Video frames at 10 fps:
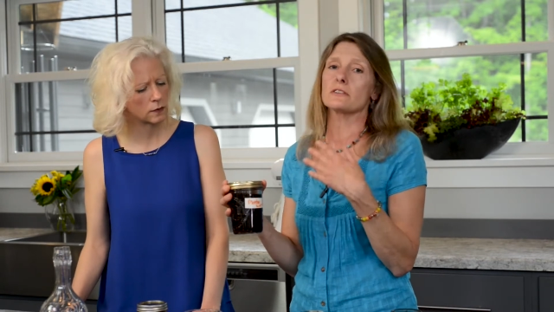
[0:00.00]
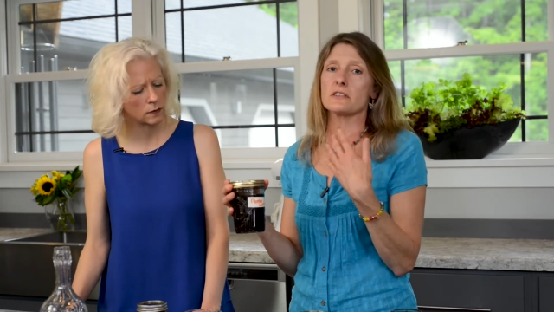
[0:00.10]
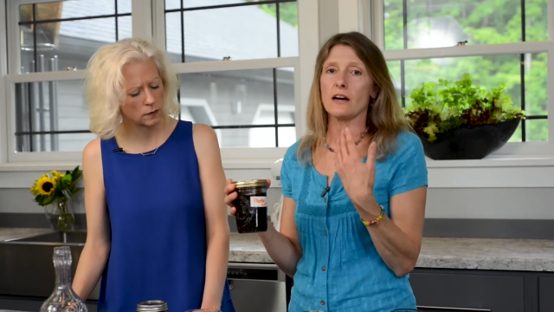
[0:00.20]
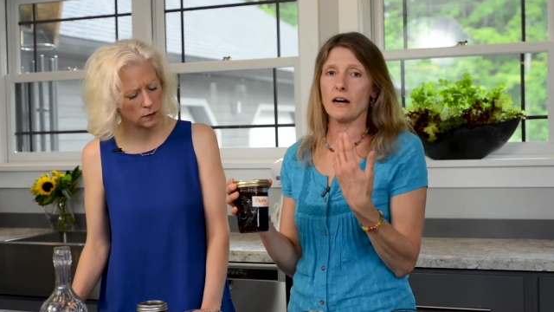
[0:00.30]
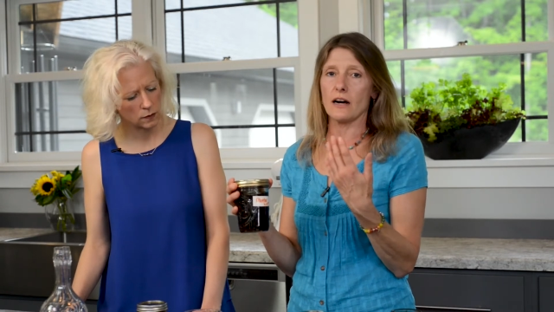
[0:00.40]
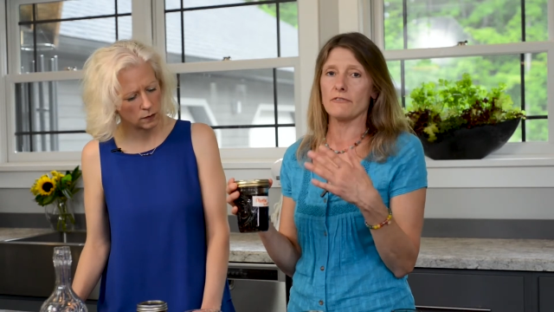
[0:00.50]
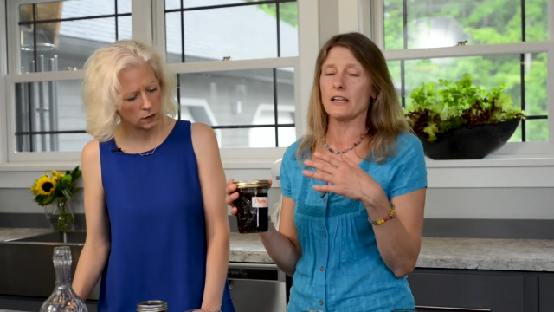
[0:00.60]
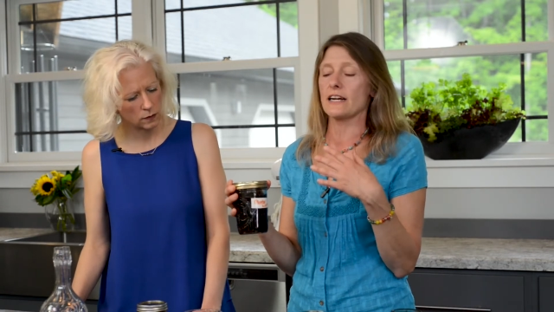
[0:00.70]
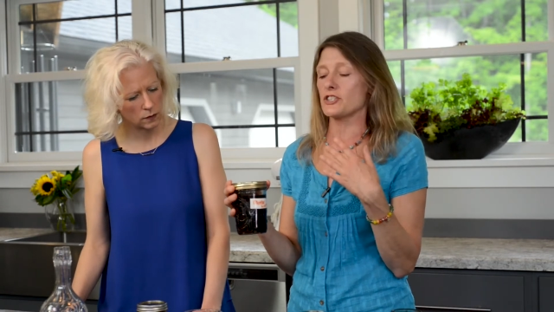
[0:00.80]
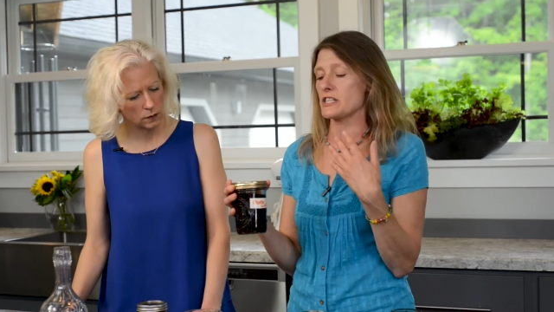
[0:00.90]
Speaker 1: years the
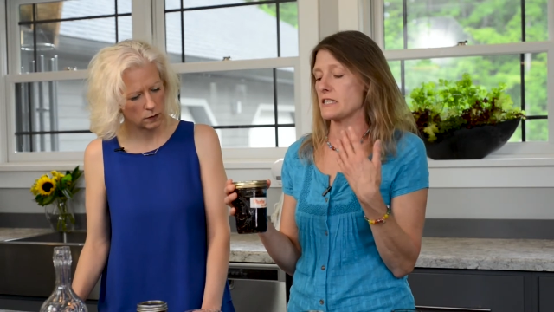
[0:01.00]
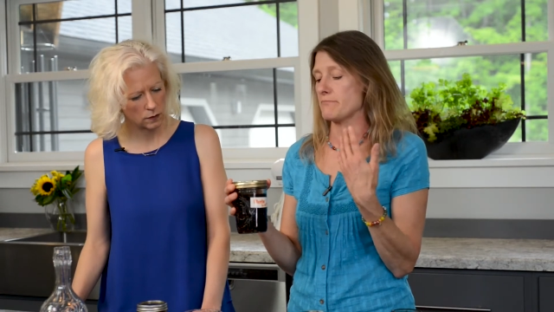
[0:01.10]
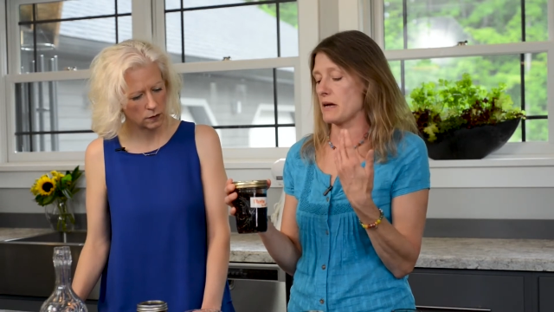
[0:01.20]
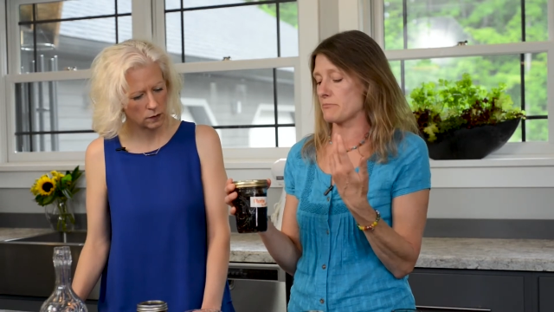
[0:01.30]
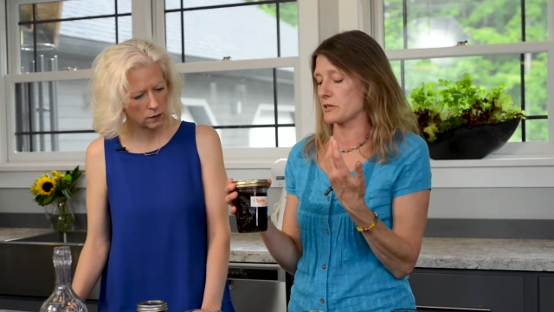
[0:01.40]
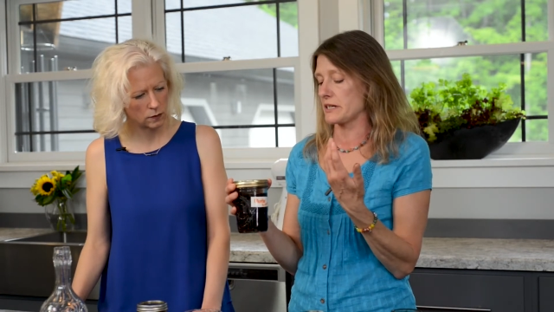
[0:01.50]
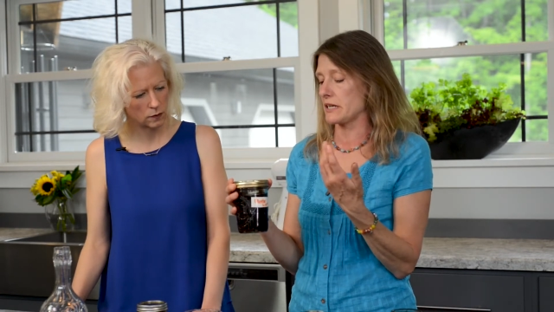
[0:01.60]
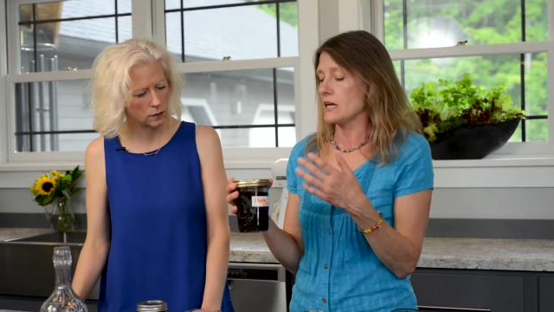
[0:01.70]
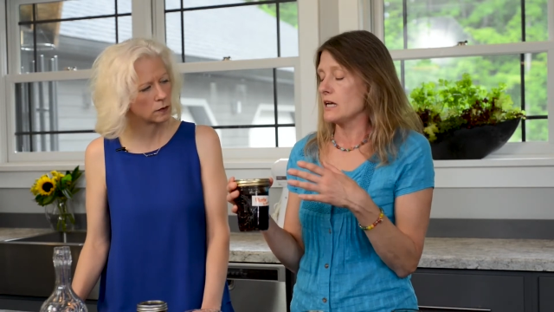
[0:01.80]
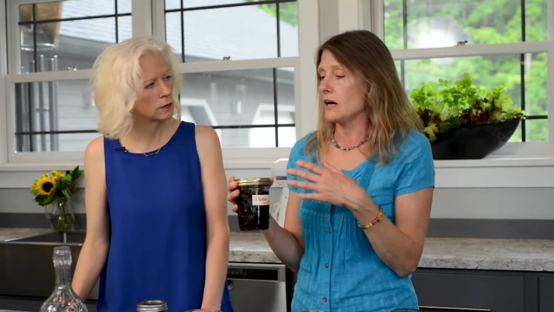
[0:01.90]
hot flashes, the
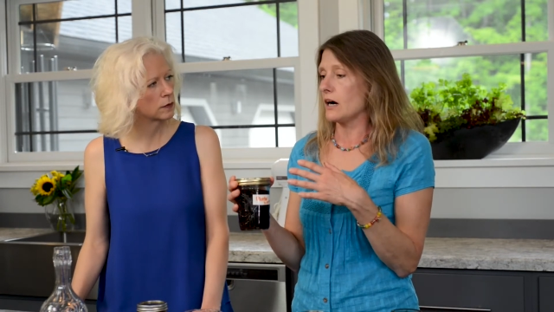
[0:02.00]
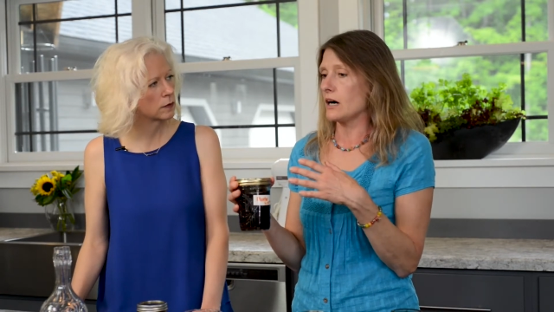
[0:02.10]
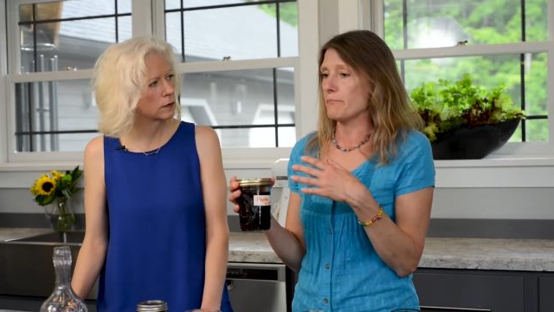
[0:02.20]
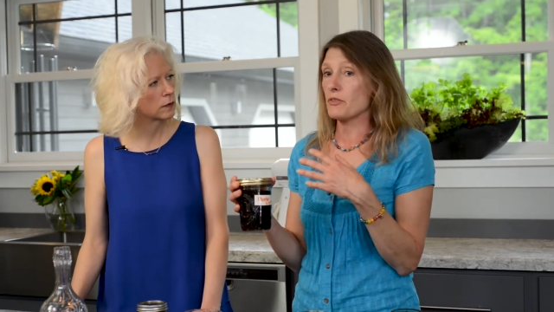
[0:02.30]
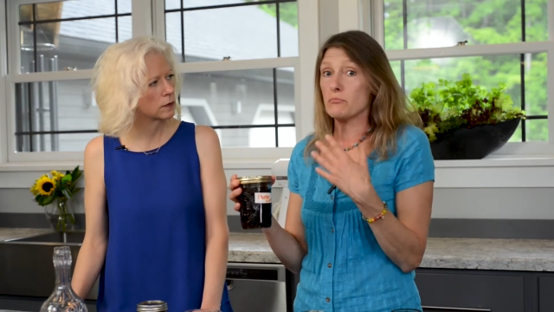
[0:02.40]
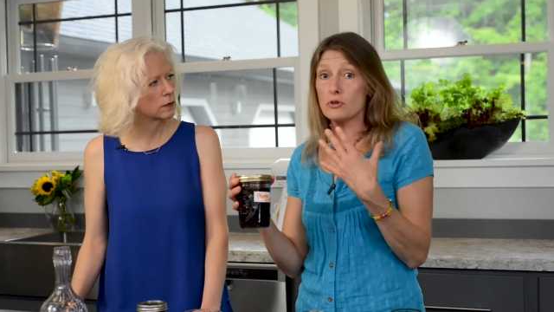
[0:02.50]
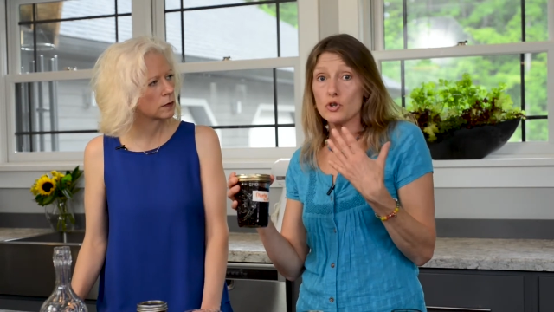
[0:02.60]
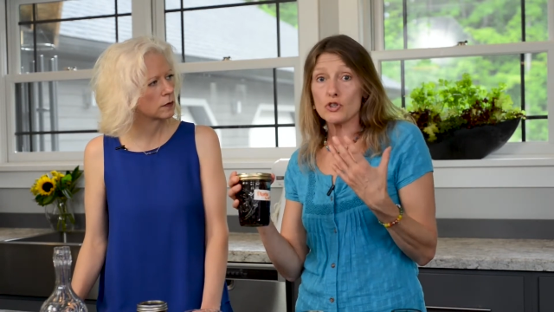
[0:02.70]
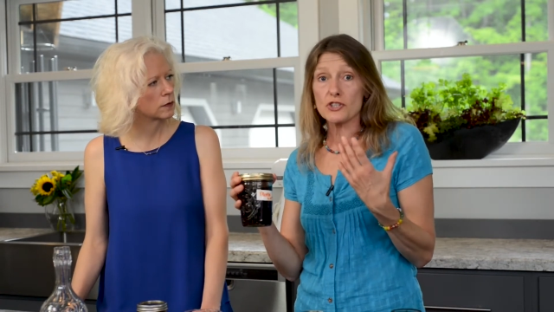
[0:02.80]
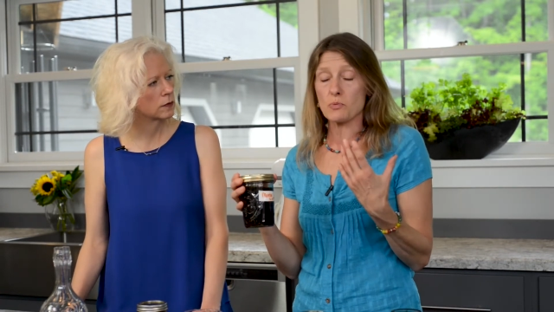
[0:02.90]
memory, um, the
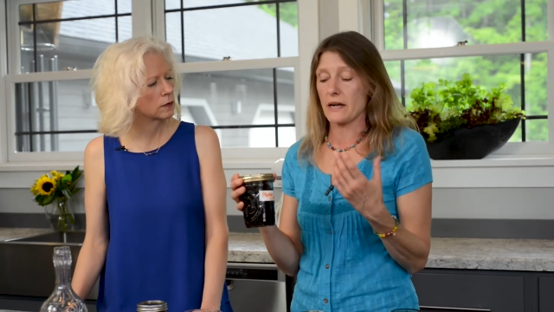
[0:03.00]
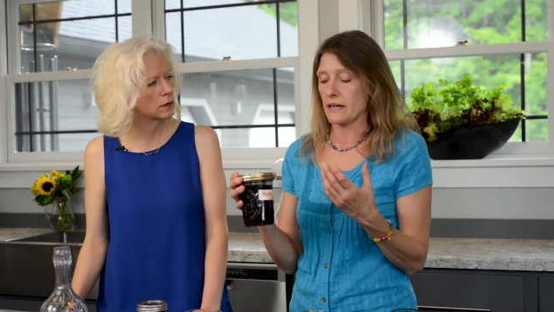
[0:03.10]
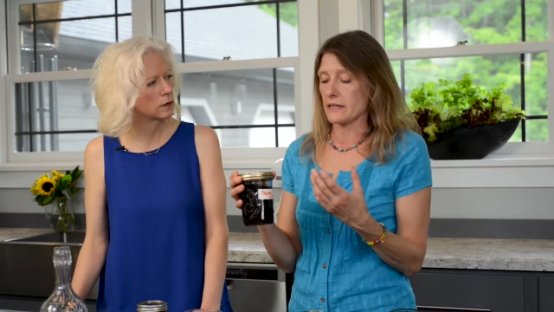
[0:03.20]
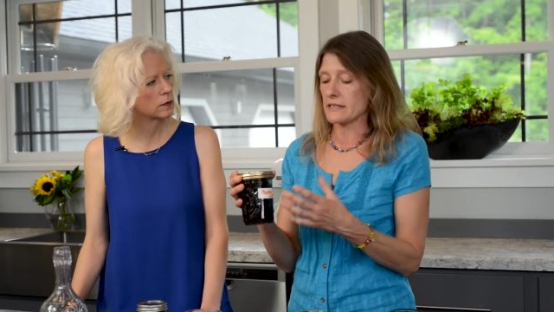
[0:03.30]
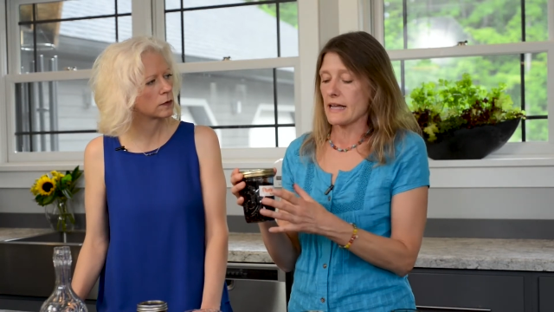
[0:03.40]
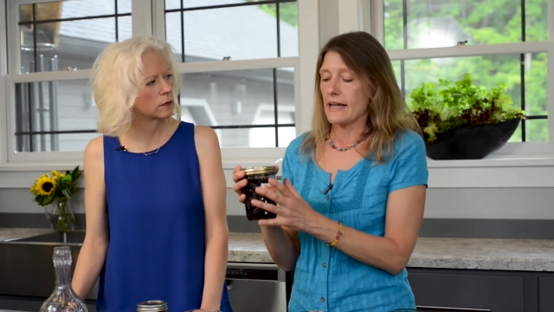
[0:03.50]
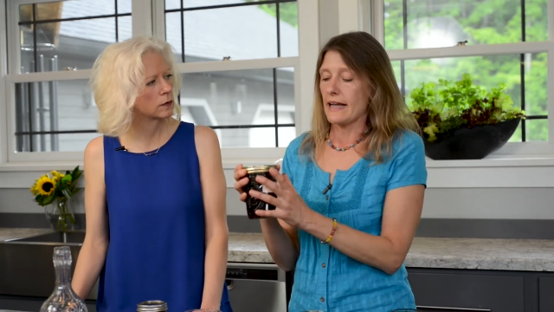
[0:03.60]
mood swings.